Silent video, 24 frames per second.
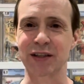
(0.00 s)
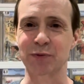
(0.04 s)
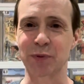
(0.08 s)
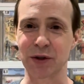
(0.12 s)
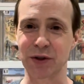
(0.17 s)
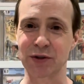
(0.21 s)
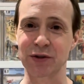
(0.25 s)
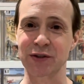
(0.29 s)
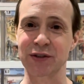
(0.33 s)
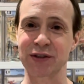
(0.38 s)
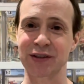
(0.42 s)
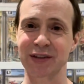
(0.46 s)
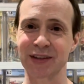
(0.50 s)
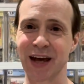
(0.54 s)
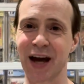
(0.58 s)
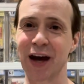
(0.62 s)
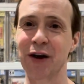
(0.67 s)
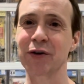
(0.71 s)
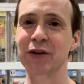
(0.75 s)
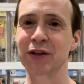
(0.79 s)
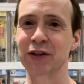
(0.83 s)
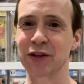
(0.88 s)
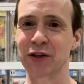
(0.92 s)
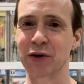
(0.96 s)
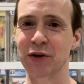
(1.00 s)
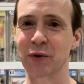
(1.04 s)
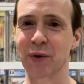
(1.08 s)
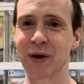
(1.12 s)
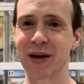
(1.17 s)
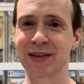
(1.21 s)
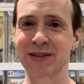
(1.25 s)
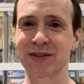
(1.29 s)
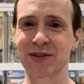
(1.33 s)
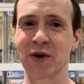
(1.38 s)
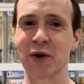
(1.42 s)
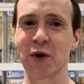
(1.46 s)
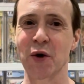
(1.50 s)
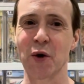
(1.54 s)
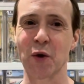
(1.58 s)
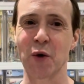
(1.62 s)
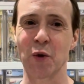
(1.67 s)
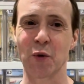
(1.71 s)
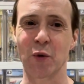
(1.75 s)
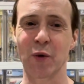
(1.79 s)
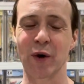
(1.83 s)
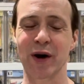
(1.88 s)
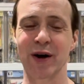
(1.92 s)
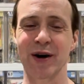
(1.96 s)
but there's a town in the US
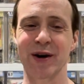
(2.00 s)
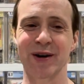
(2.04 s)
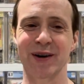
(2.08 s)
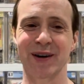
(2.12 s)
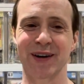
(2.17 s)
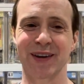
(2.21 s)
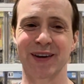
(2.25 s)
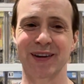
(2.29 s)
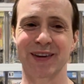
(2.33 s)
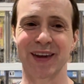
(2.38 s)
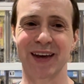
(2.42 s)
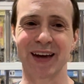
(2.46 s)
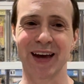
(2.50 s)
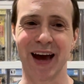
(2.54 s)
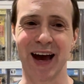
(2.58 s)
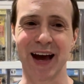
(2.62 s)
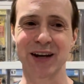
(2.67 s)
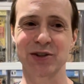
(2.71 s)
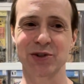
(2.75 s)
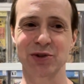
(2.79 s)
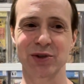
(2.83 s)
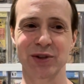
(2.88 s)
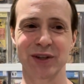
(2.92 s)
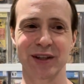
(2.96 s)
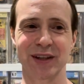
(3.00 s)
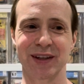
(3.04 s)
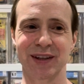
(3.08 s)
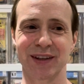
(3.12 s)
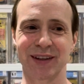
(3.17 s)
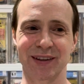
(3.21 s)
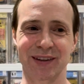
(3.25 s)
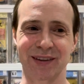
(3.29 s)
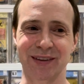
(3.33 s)
where they actually,